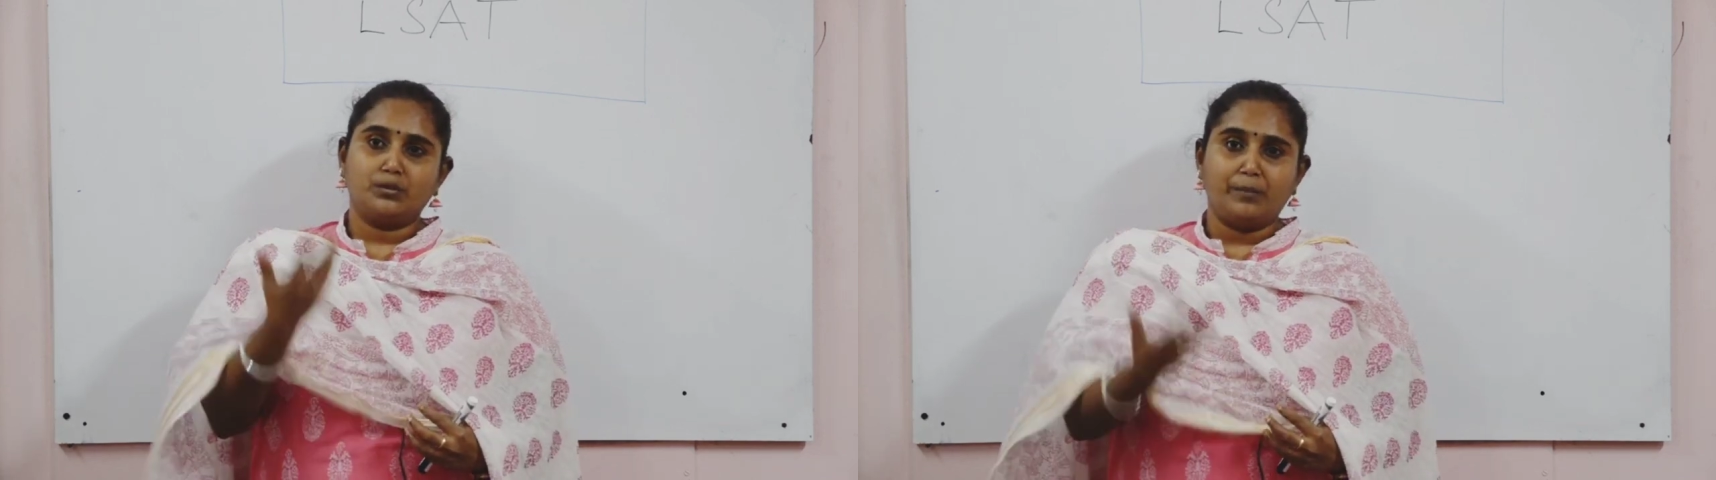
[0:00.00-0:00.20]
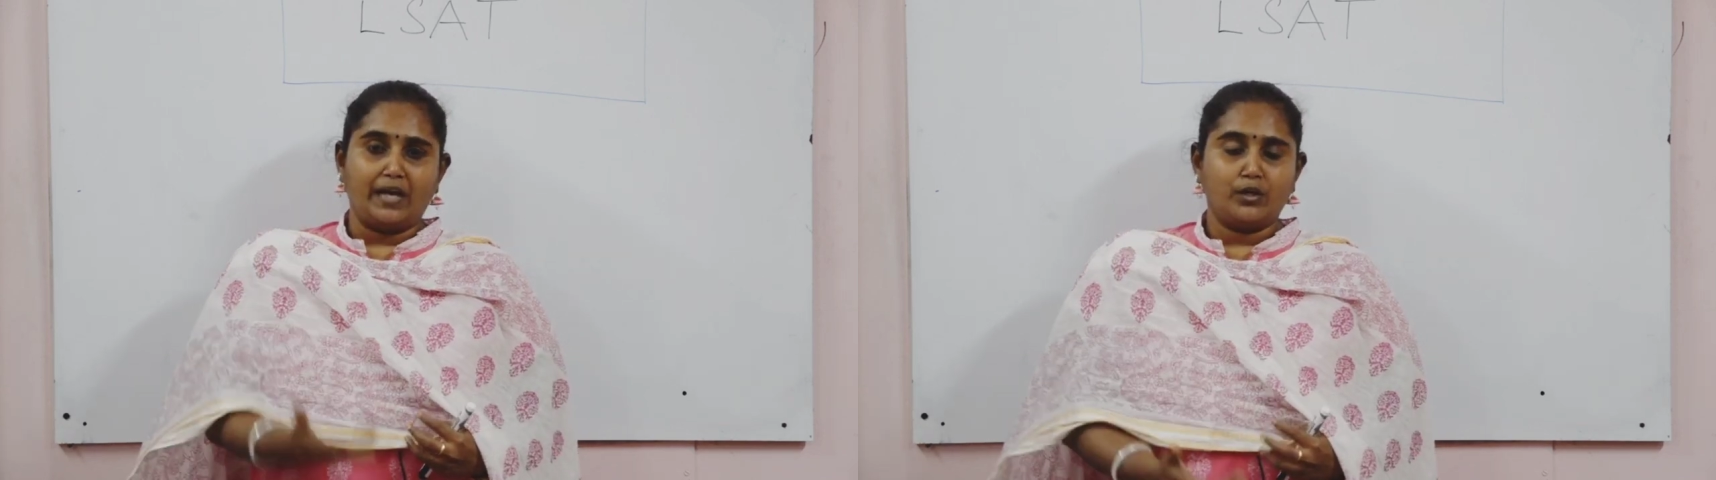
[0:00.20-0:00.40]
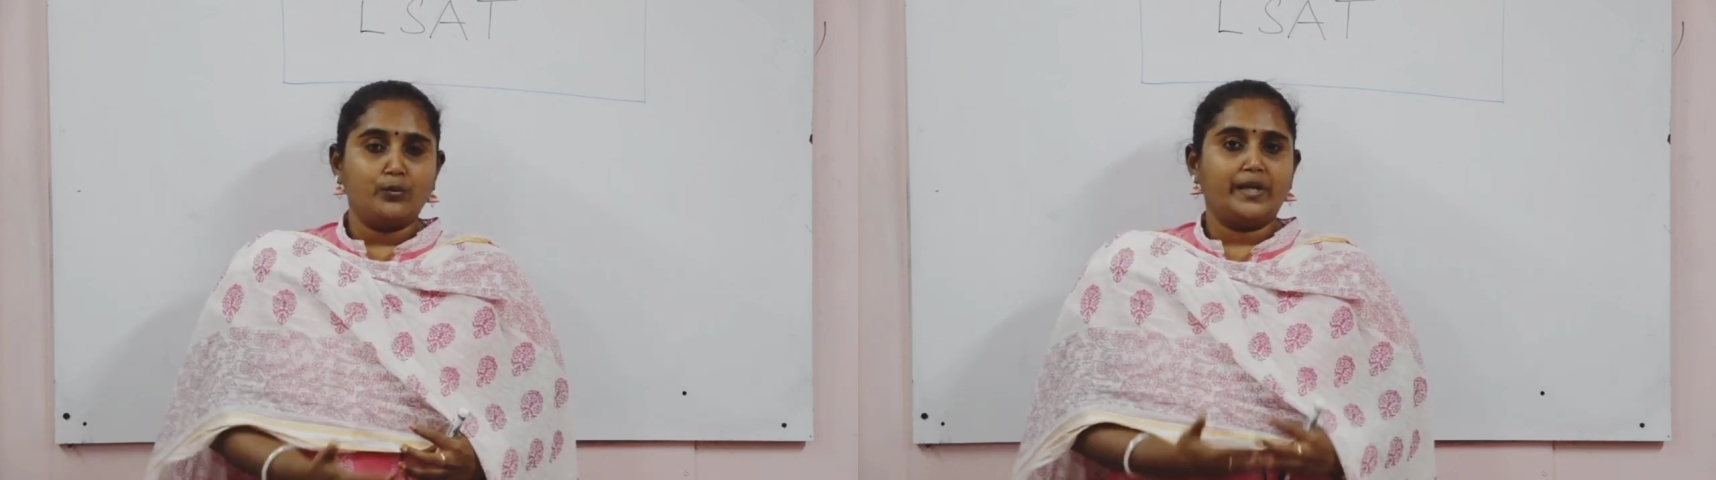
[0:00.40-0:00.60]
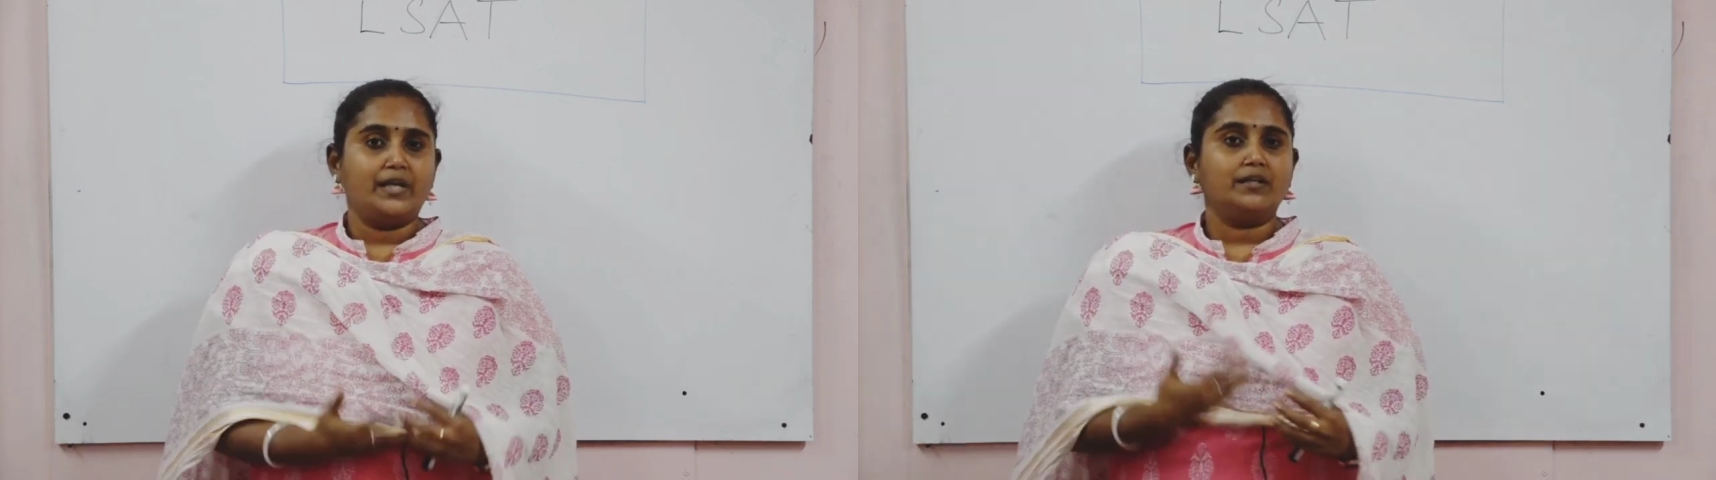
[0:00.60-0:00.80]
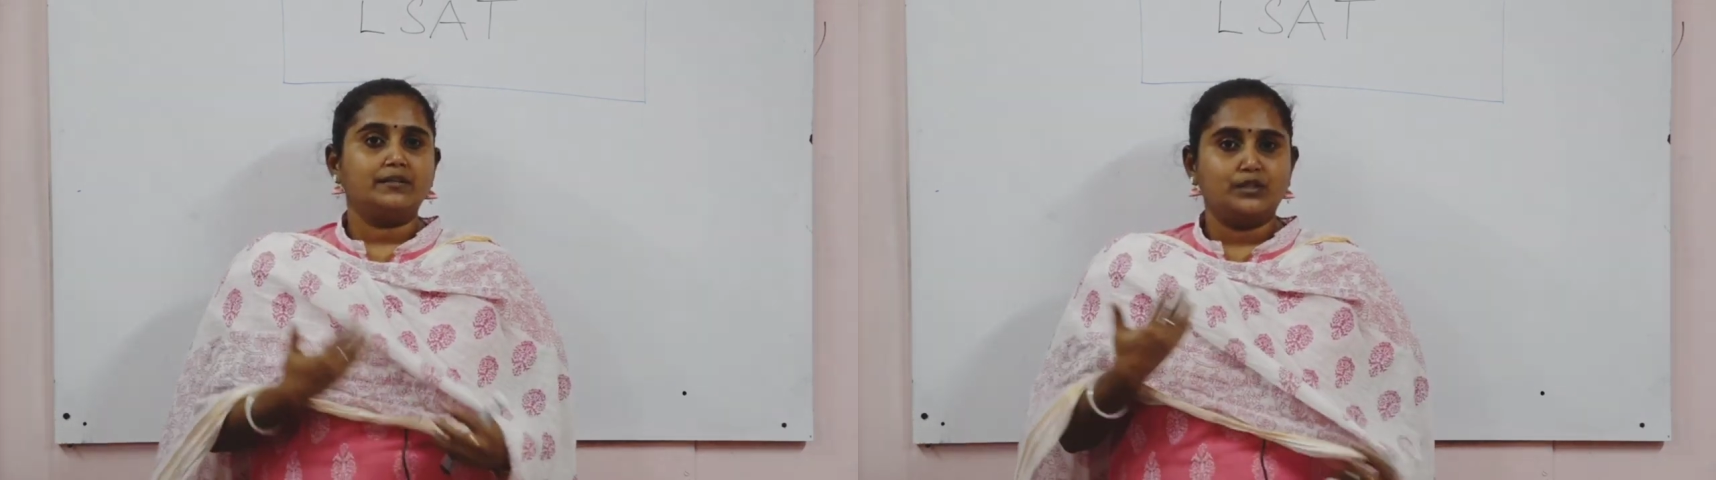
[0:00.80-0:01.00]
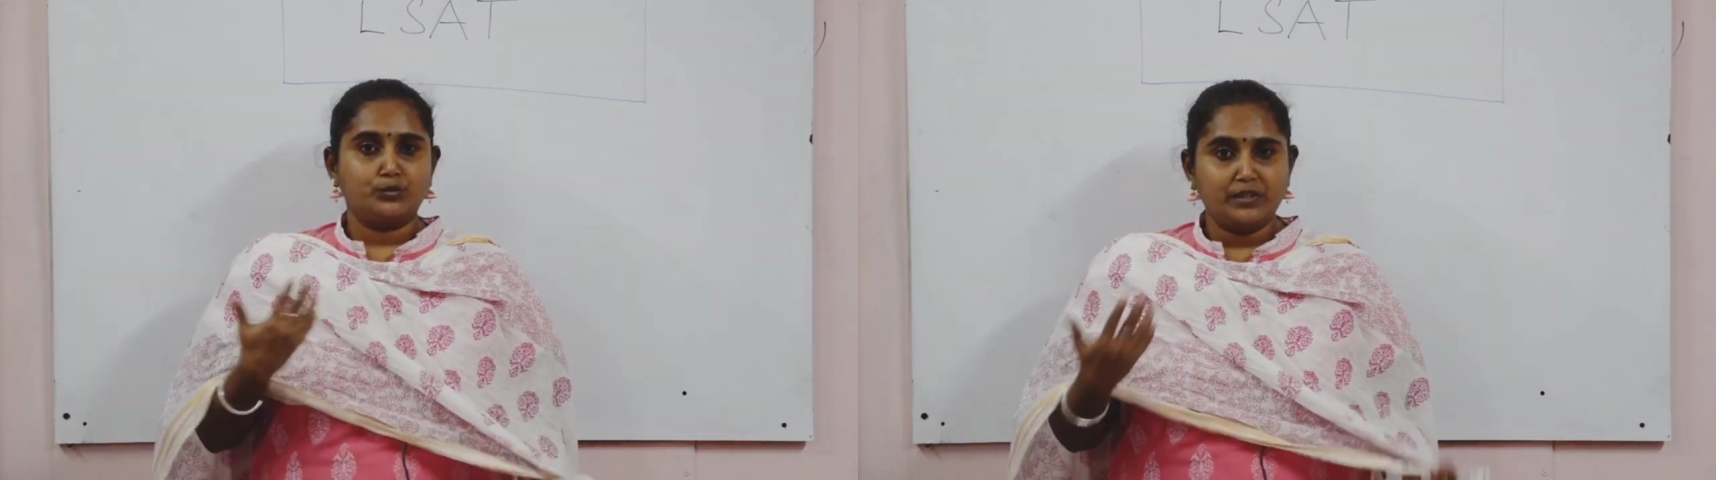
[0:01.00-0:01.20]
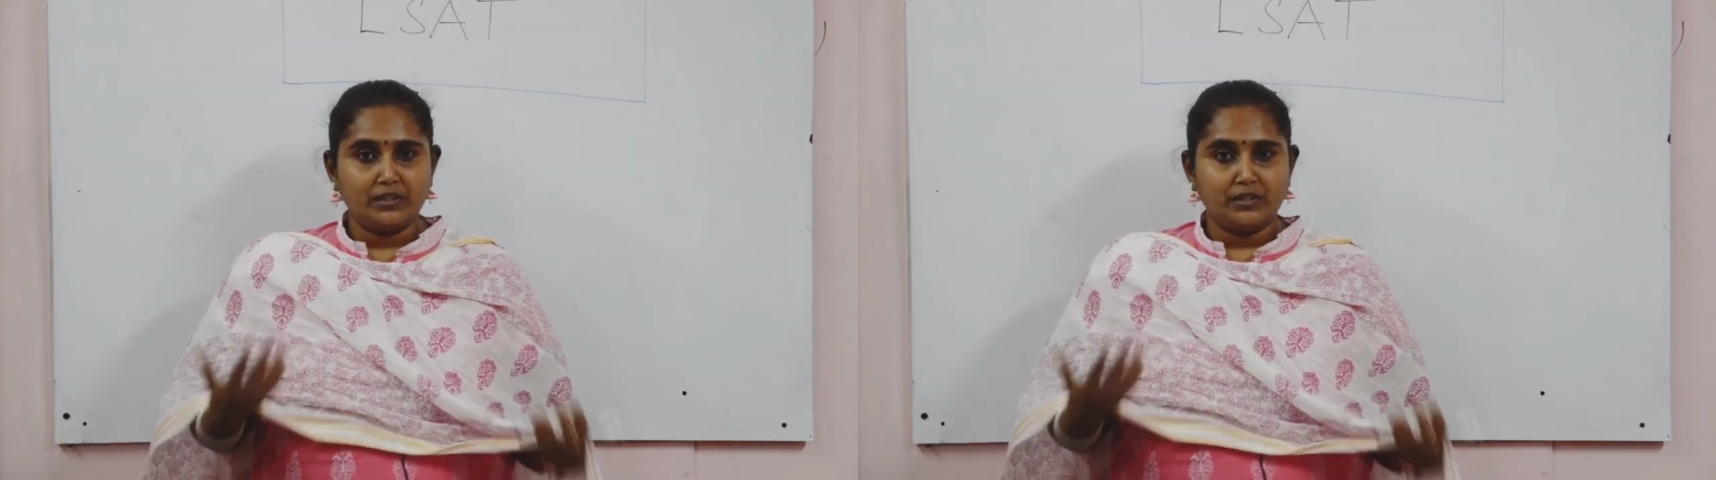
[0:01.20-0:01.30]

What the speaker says: the background data that has been